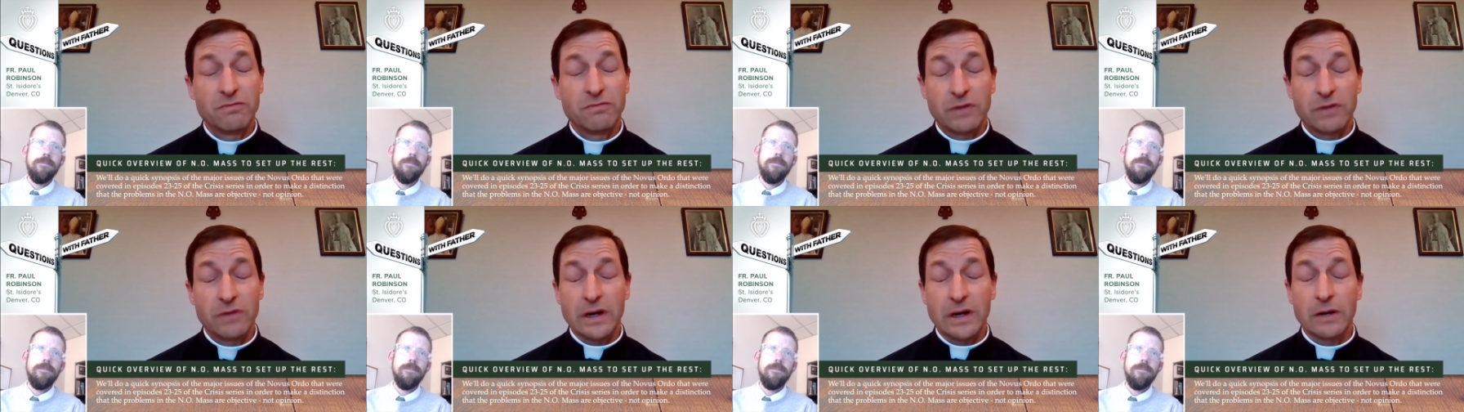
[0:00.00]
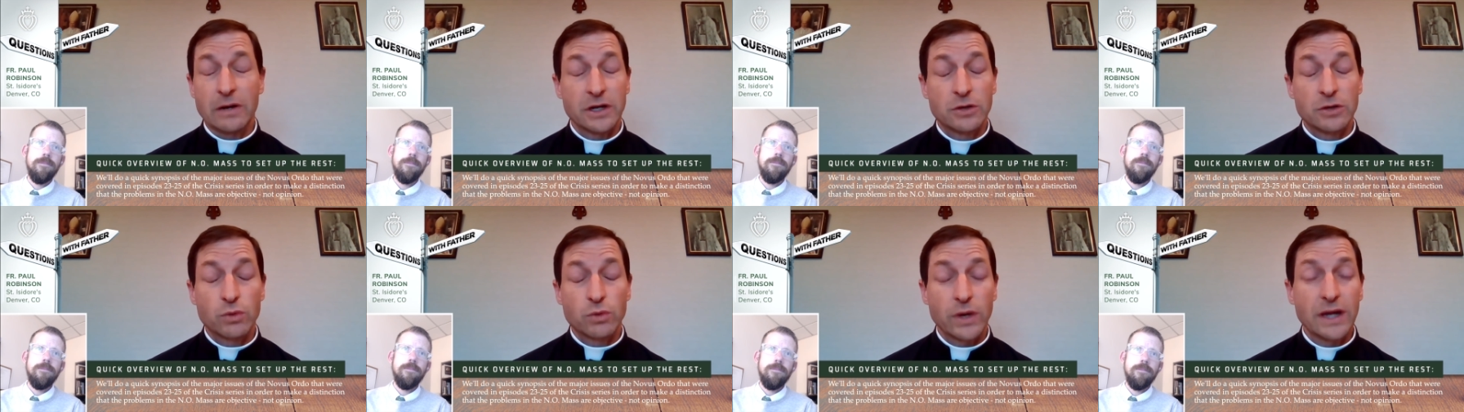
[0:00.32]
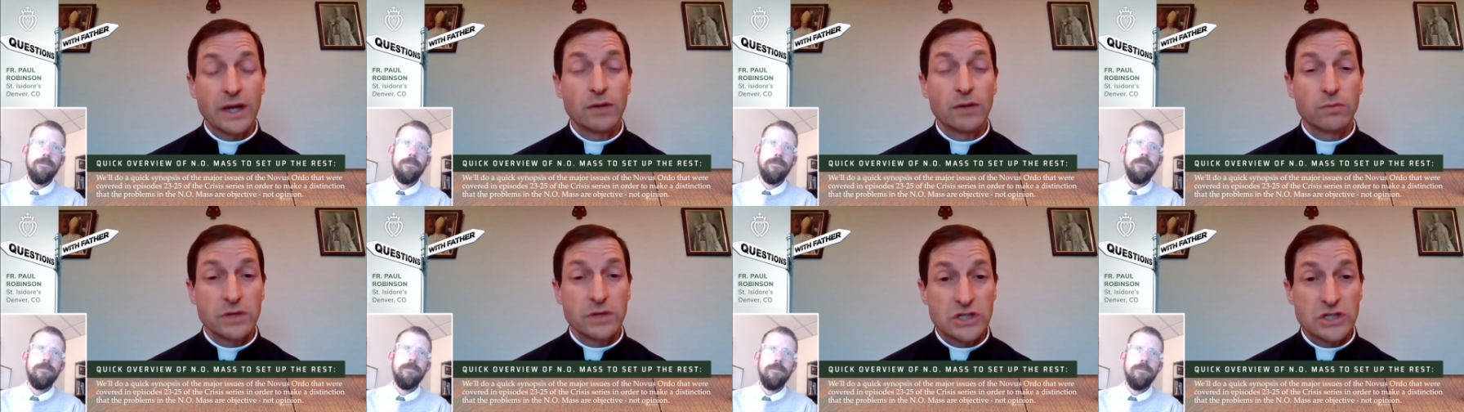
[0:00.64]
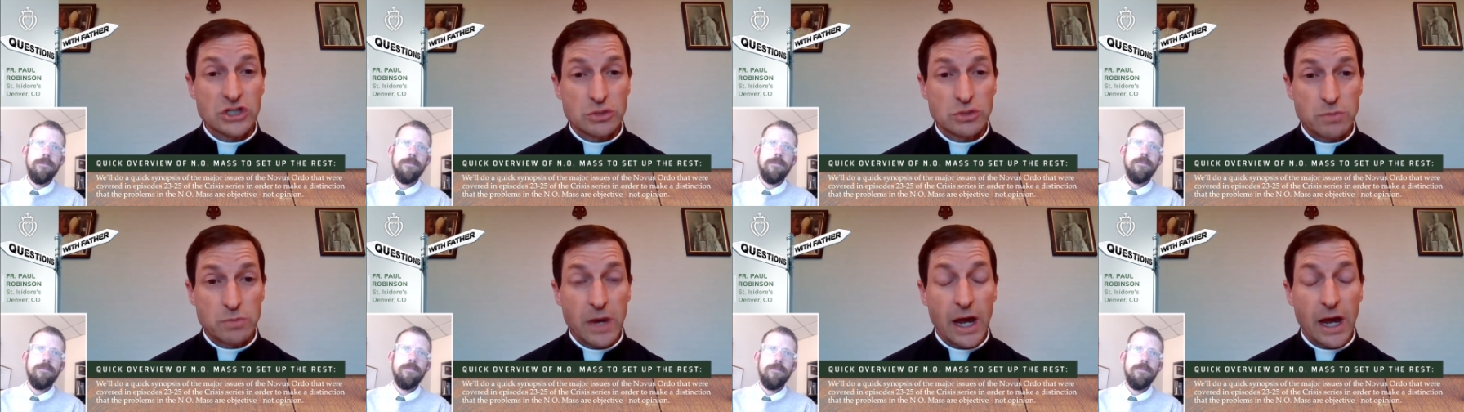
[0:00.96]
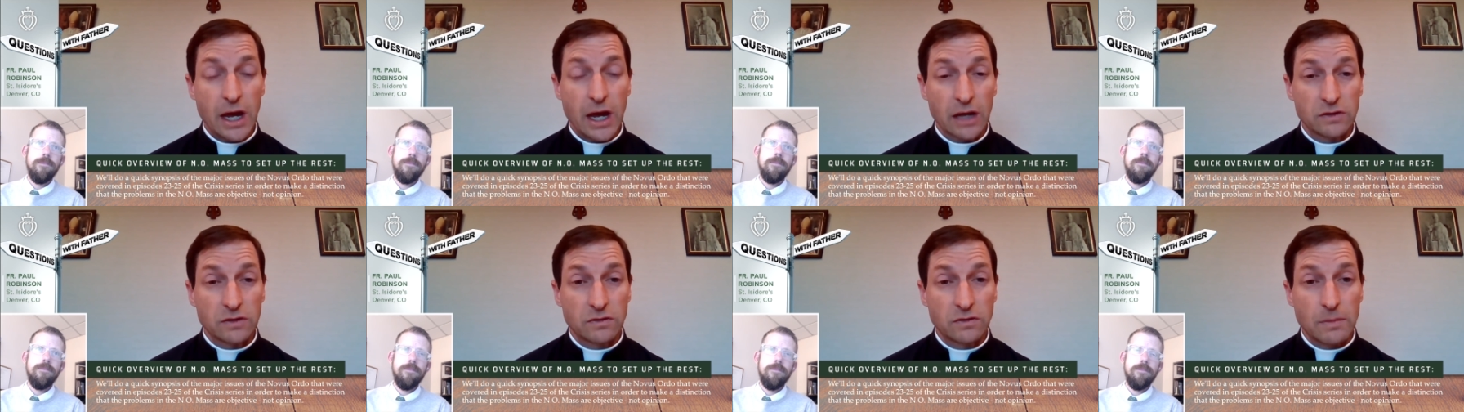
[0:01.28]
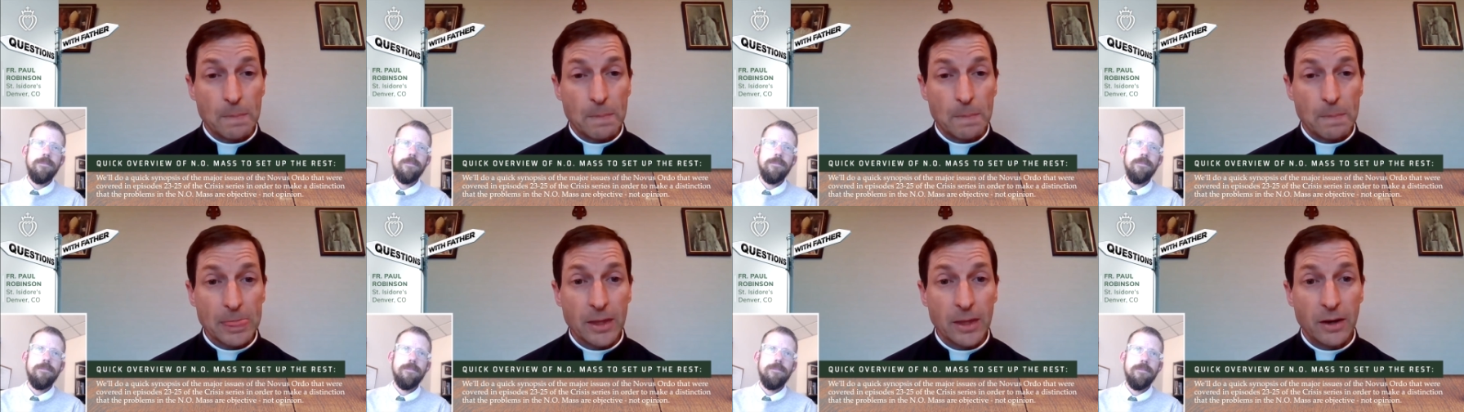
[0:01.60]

very great respect